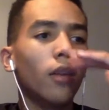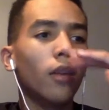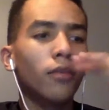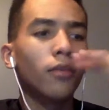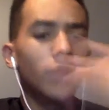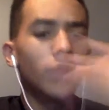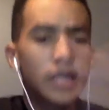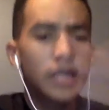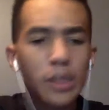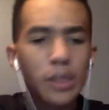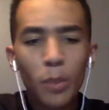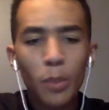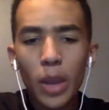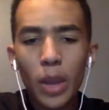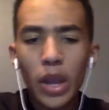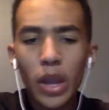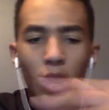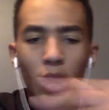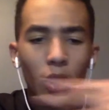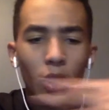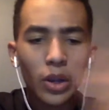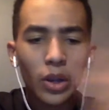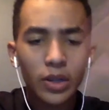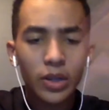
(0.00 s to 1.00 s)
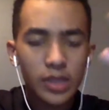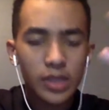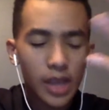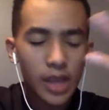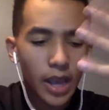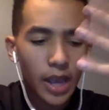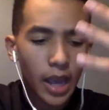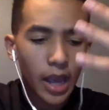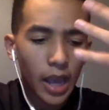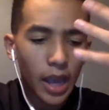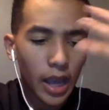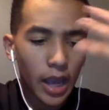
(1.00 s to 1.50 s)
disappears,
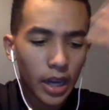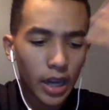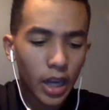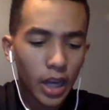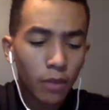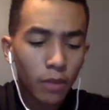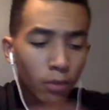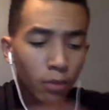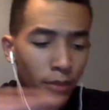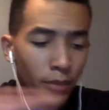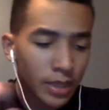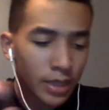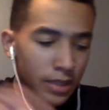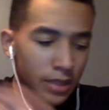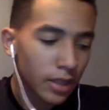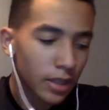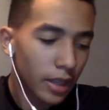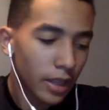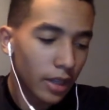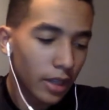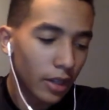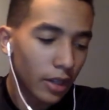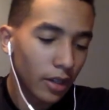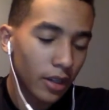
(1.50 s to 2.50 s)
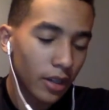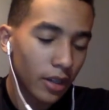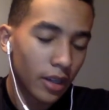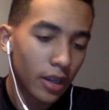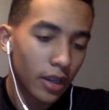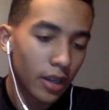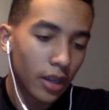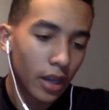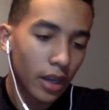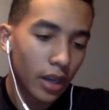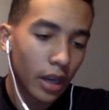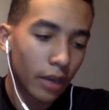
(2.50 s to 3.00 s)
and a couple minutes later
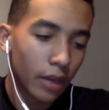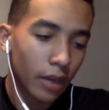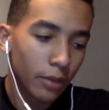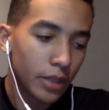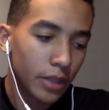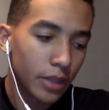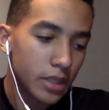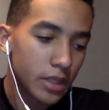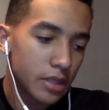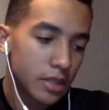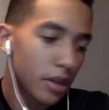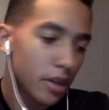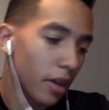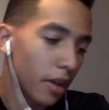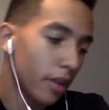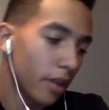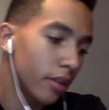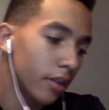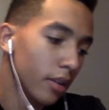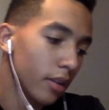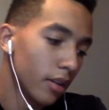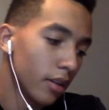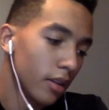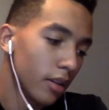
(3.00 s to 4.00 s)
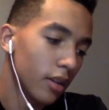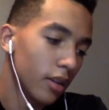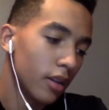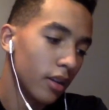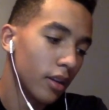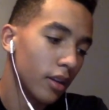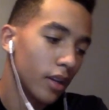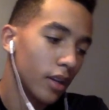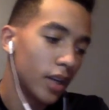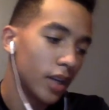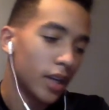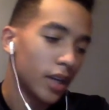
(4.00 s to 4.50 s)
I restart,
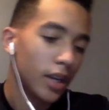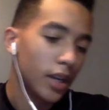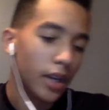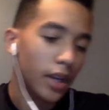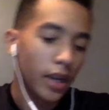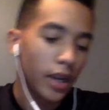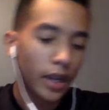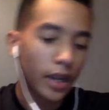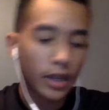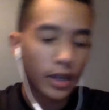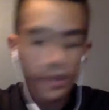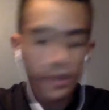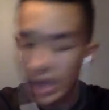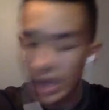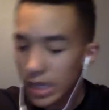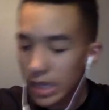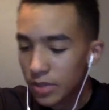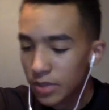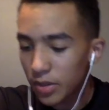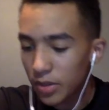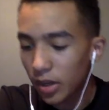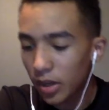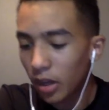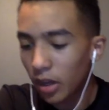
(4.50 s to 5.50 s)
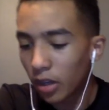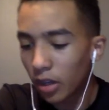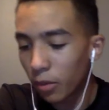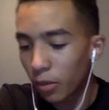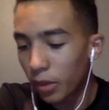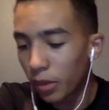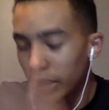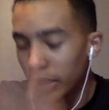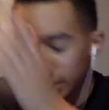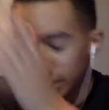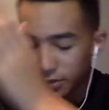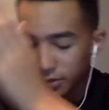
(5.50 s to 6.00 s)
and it takes me all the
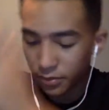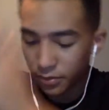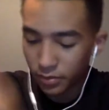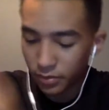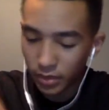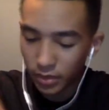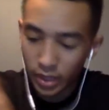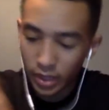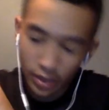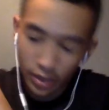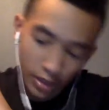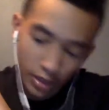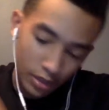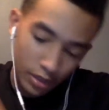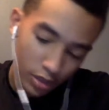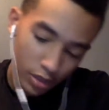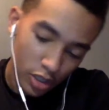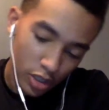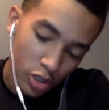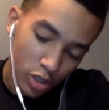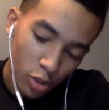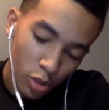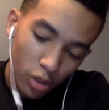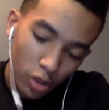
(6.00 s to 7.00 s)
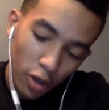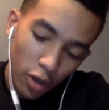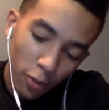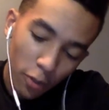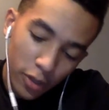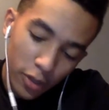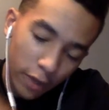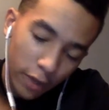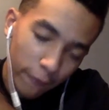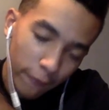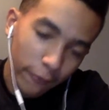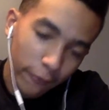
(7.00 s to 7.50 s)
way to the tutorial when
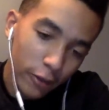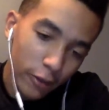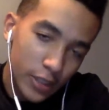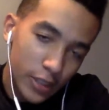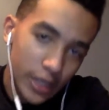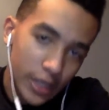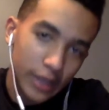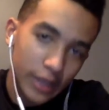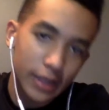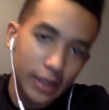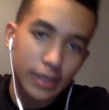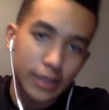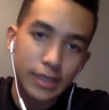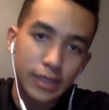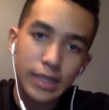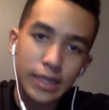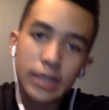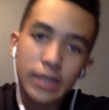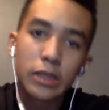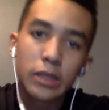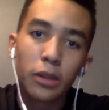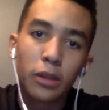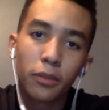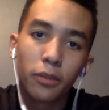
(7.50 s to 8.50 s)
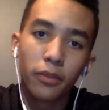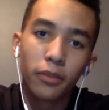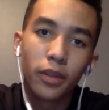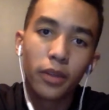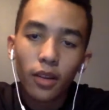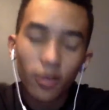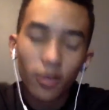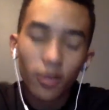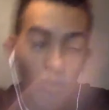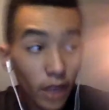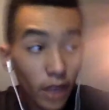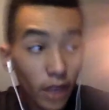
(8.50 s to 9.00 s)
you first get the system.
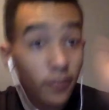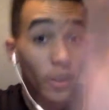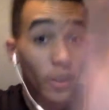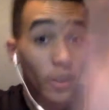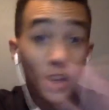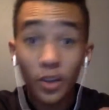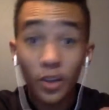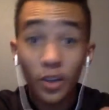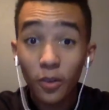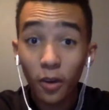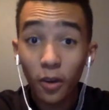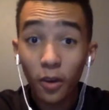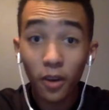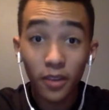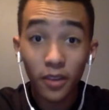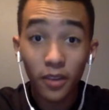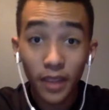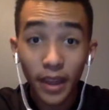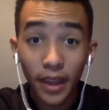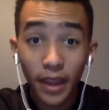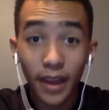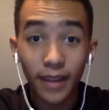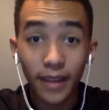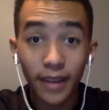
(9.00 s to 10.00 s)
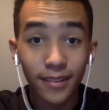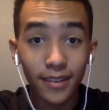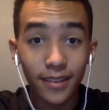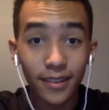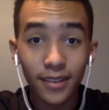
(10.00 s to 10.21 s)
So after I do all that,